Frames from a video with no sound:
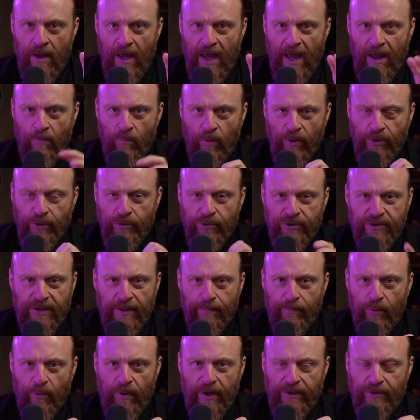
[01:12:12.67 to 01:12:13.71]
And when you
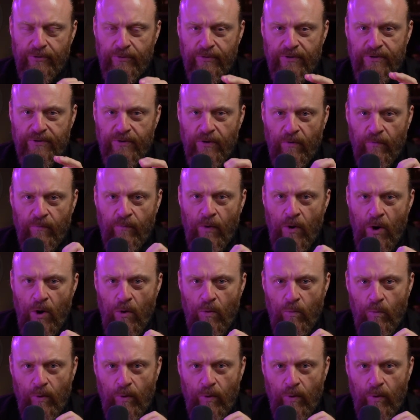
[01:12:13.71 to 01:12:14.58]
separate yourself